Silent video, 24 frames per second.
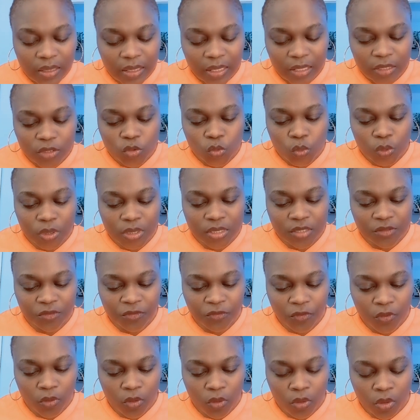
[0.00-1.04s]
and
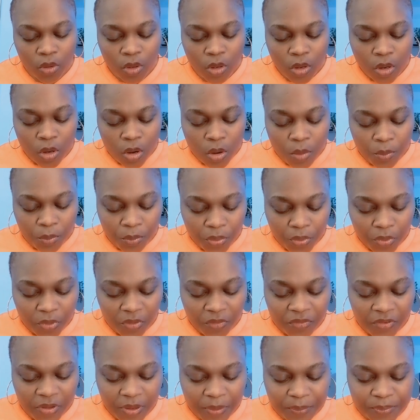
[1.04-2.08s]
24.
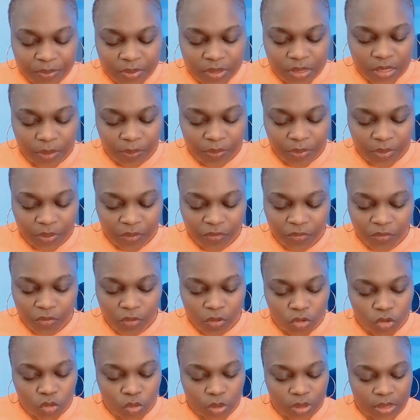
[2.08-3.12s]
Proverbs chapter
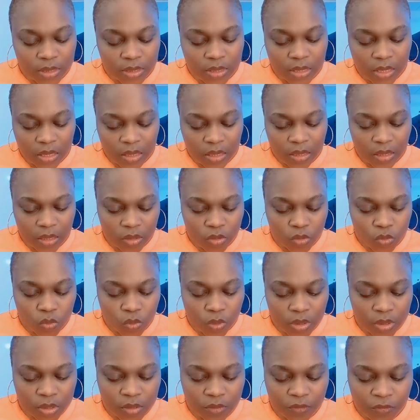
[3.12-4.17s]
4, 23 and
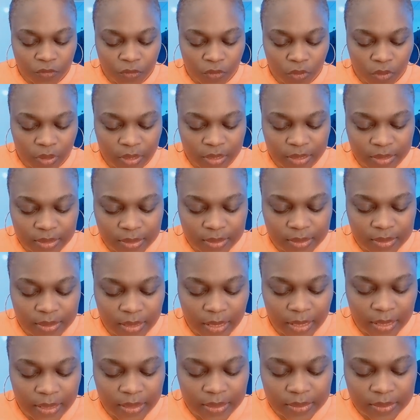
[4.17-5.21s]
24. It
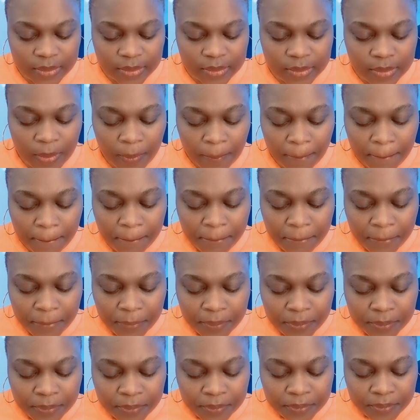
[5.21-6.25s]
says,
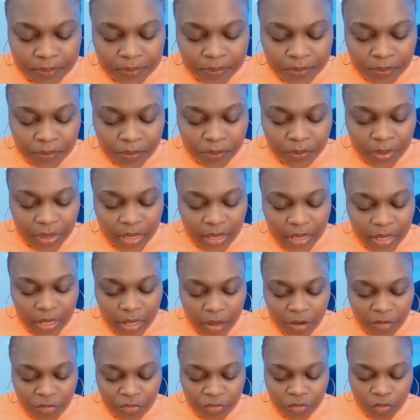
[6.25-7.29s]
be
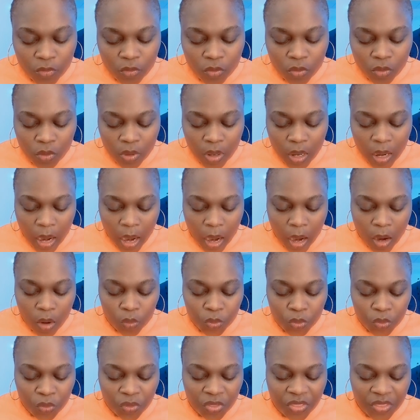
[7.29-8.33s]
careful how
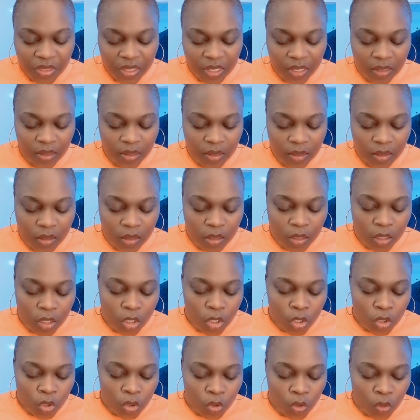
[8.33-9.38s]
you think.
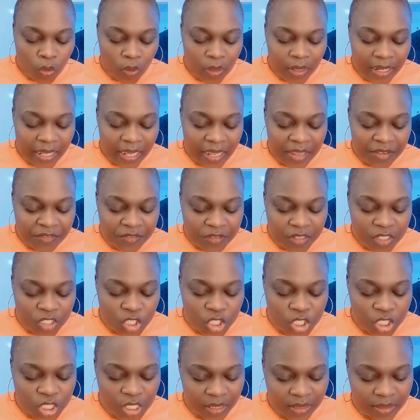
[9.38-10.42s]
Your life is
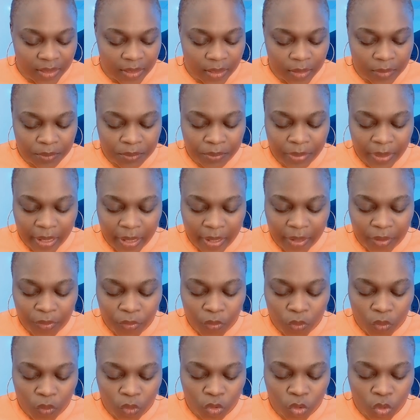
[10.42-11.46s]
shattered by
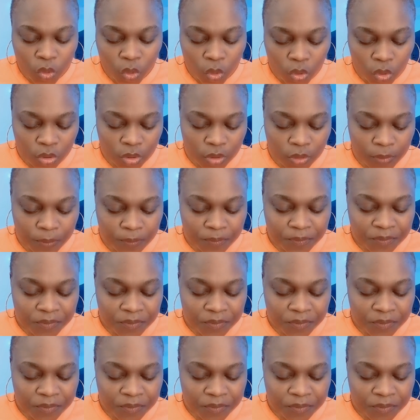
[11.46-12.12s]
your thought.